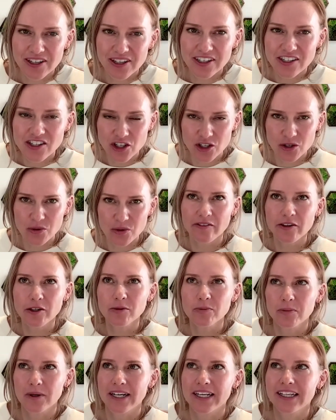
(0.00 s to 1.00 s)
curious, do you
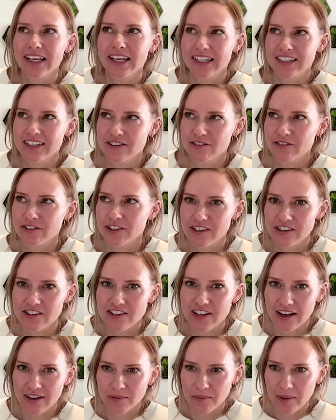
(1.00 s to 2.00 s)
ever bring like different
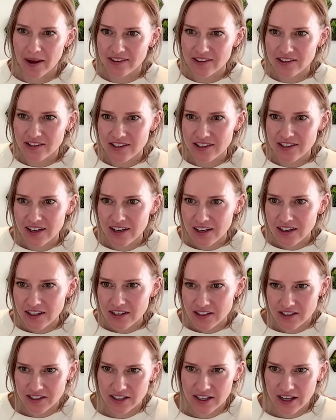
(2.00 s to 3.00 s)
segments
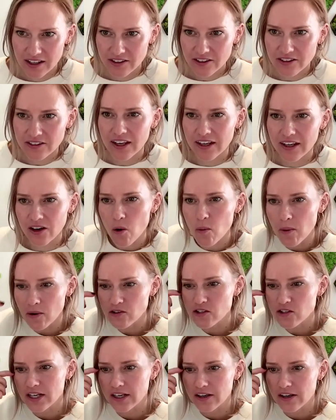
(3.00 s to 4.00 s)
together? Like
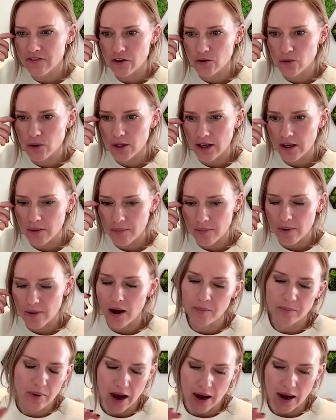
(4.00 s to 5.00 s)
almost like if you think of
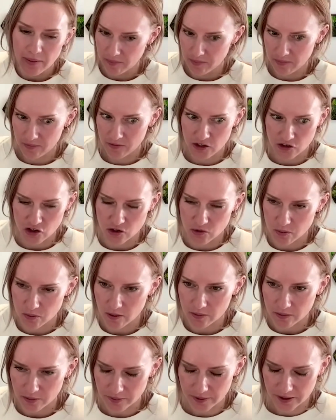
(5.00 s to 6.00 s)
I'm this is
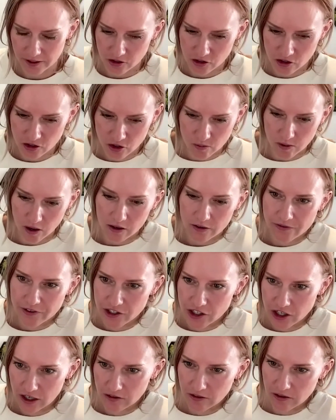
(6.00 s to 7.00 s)
probably too broad of a
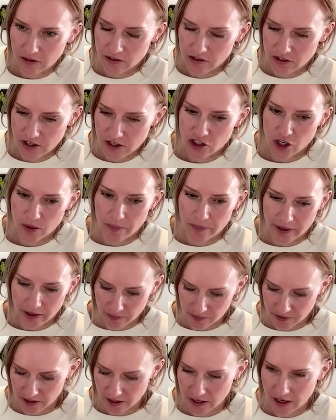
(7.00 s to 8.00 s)
generalization, but
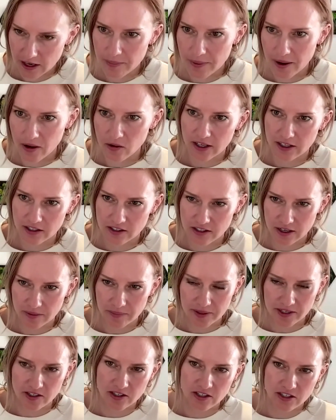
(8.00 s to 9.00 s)
I'm thinking about like
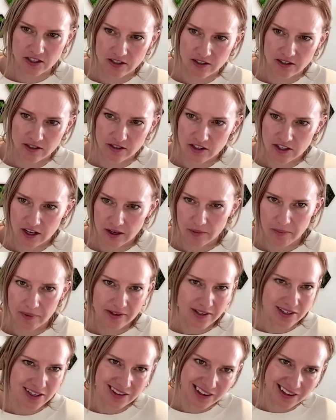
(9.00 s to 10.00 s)

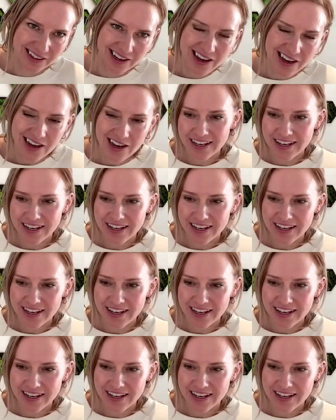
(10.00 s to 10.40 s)
segmenting like